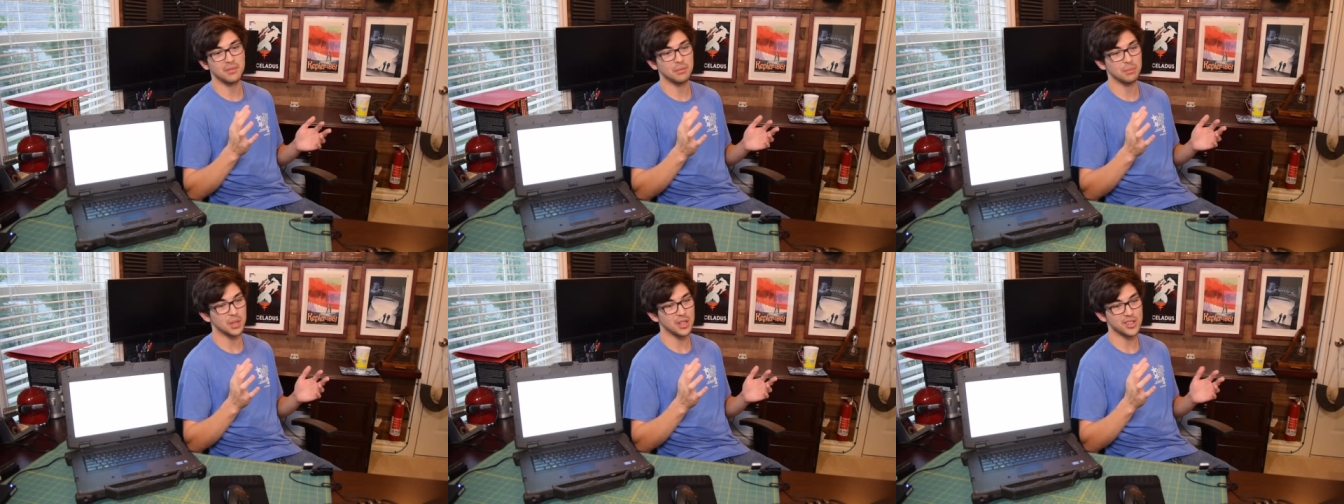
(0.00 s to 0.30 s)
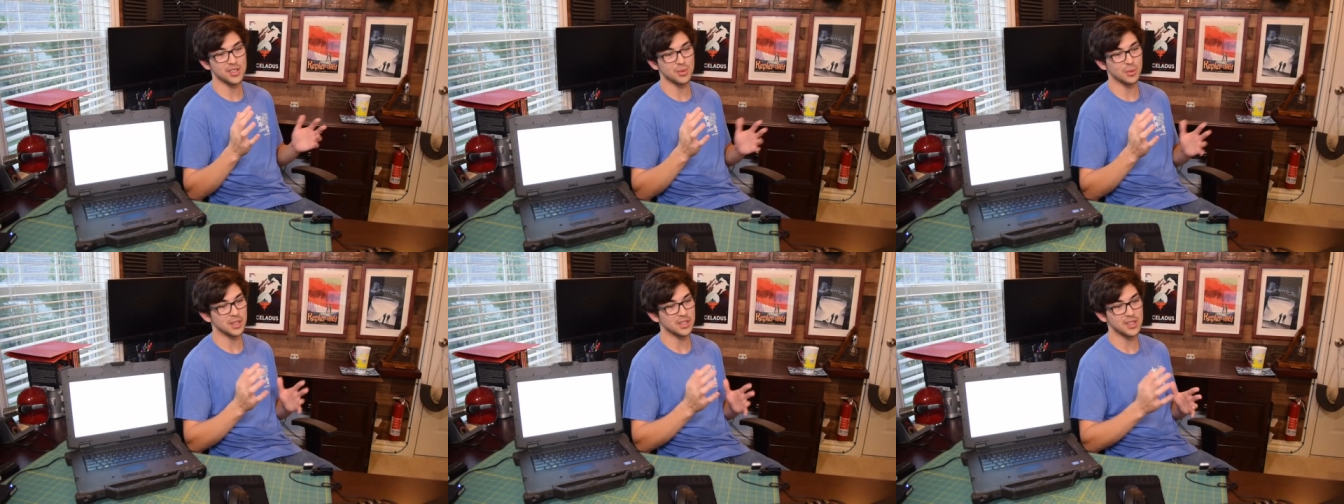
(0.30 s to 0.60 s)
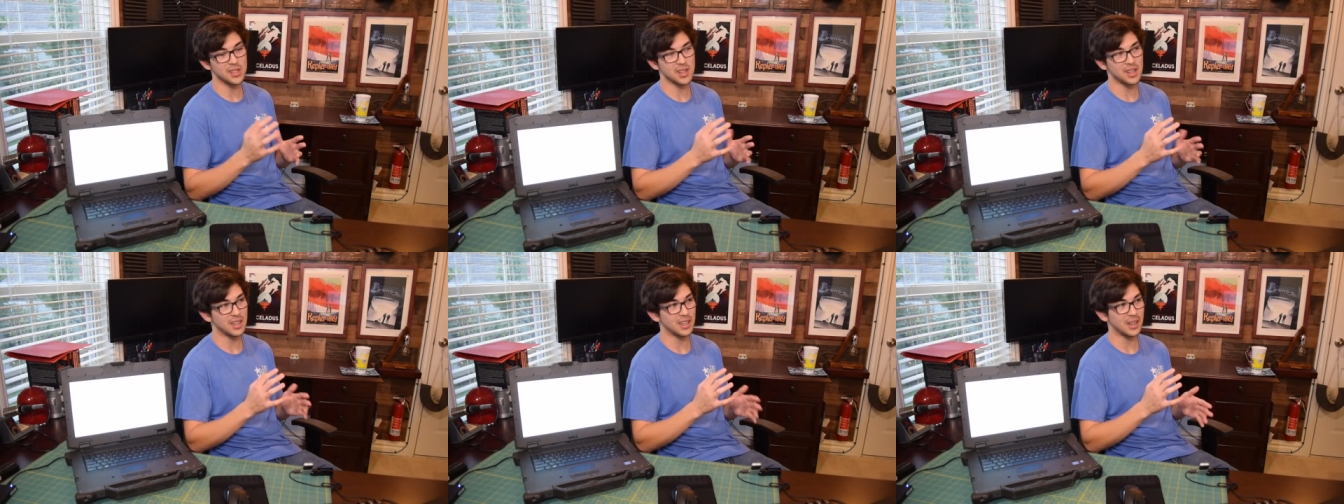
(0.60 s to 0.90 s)
because
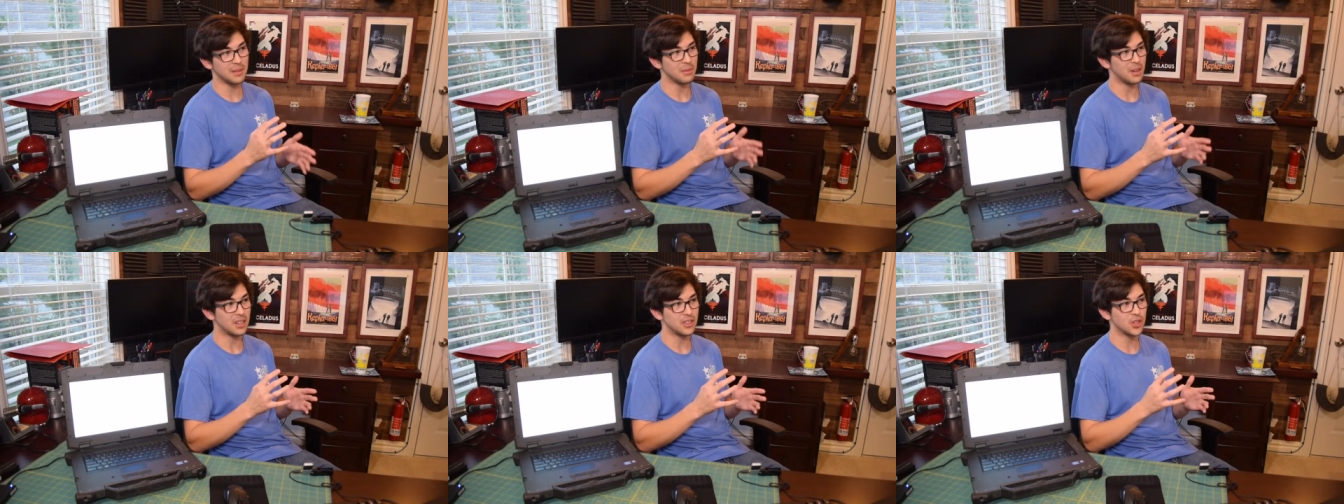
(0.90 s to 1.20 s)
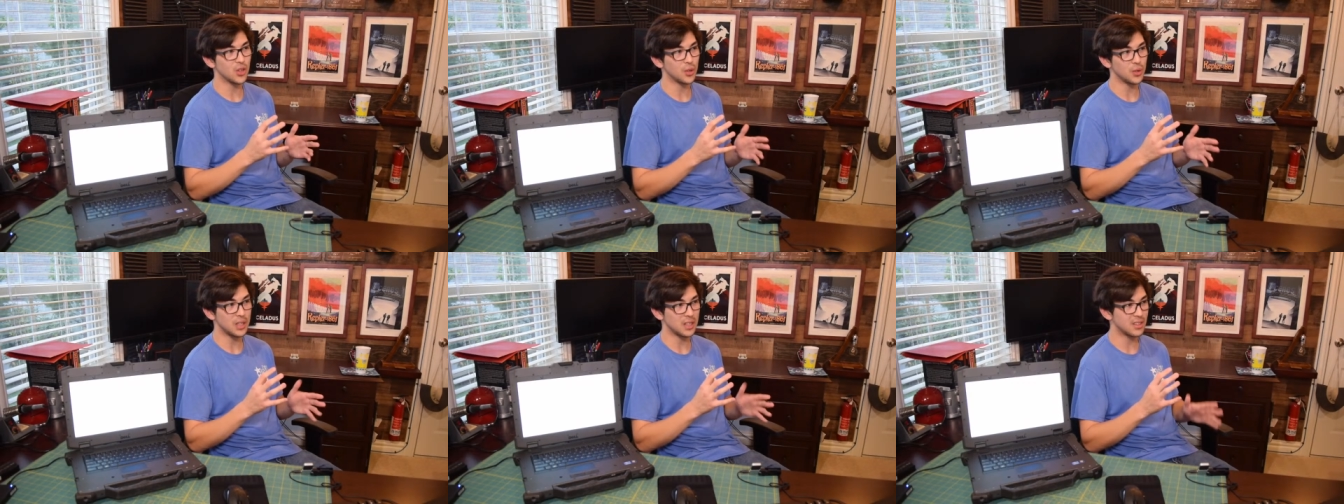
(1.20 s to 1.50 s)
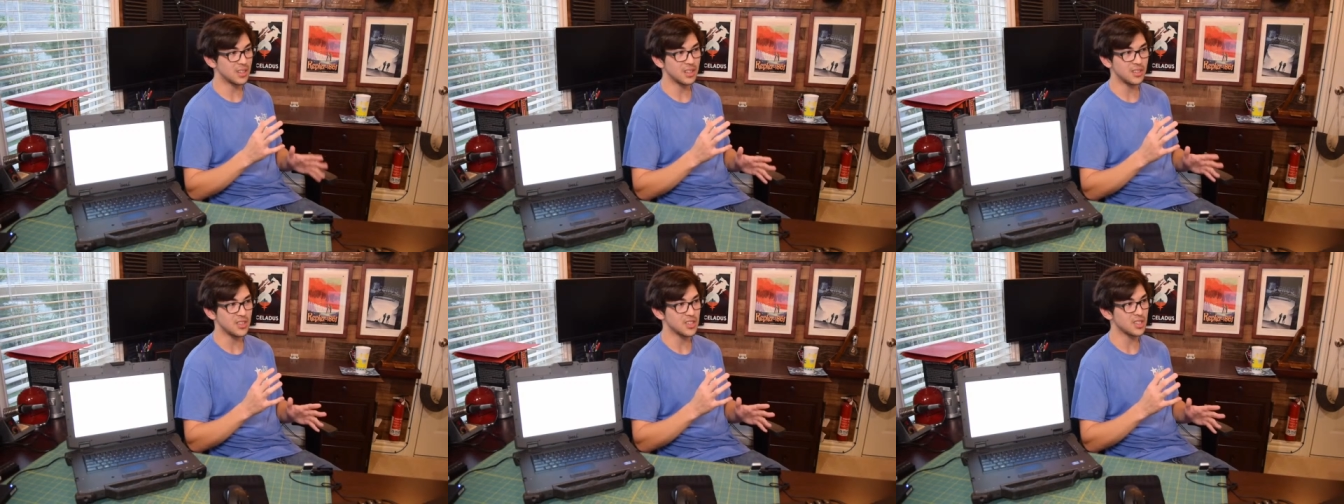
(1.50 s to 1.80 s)
once again, I, I don't
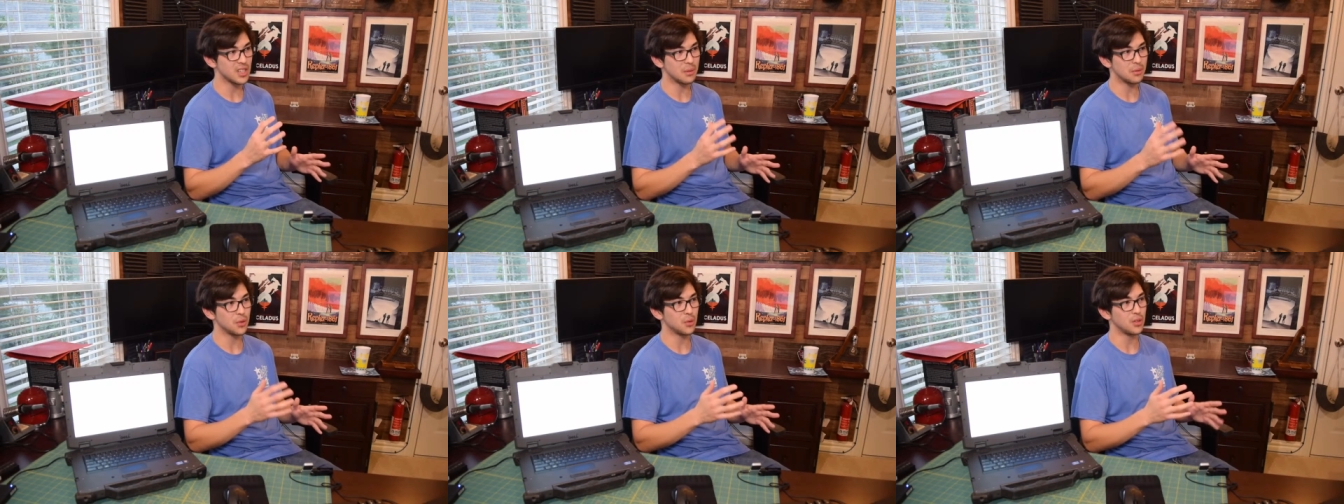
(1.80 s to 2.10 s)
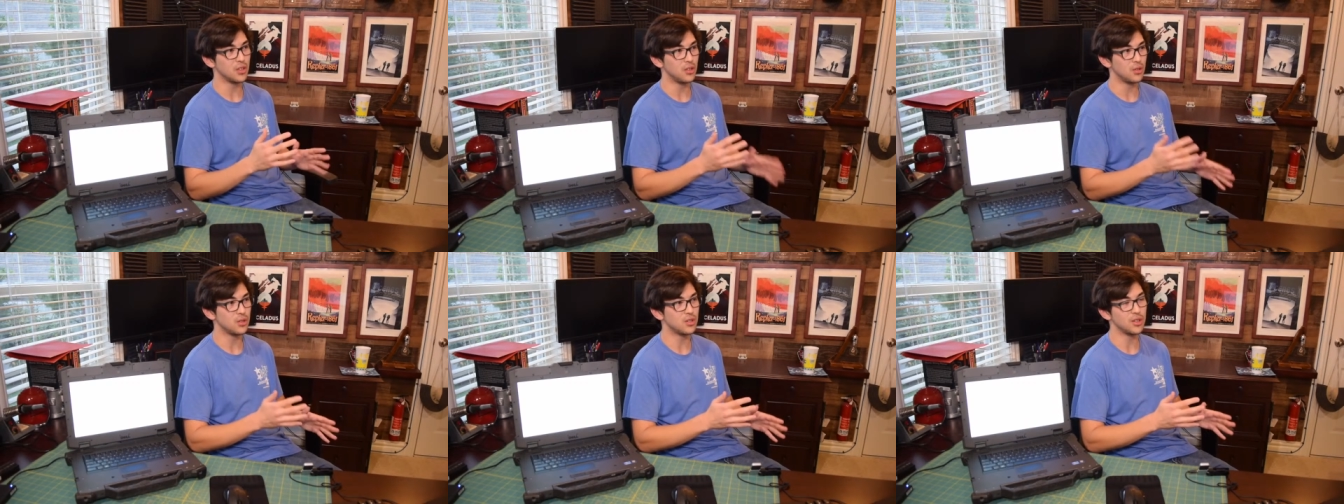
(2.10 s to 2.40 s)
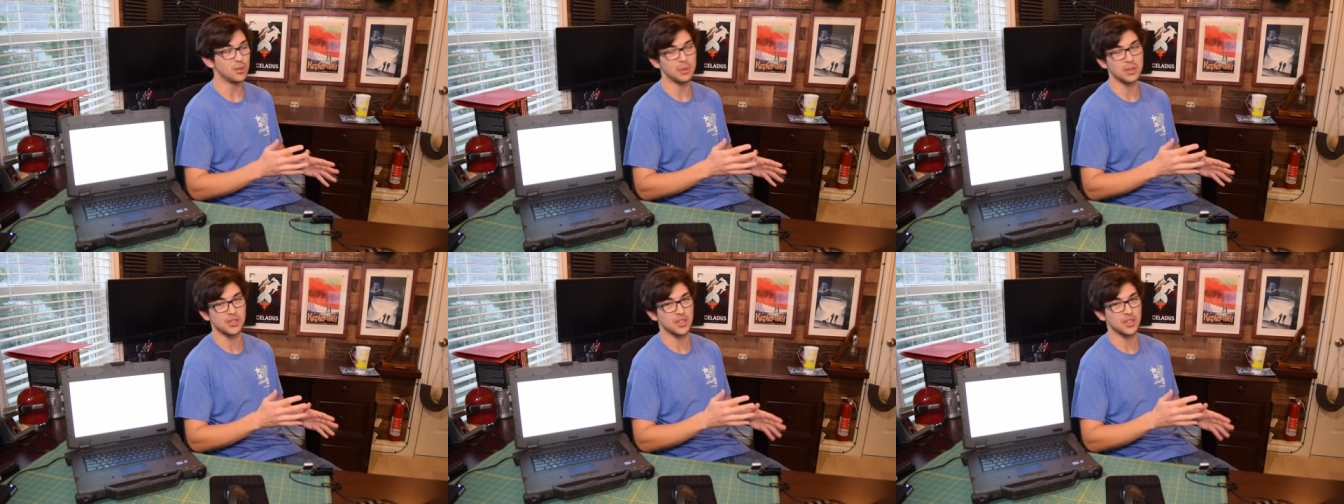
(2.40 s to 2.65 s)
intend to stop doing YouTube.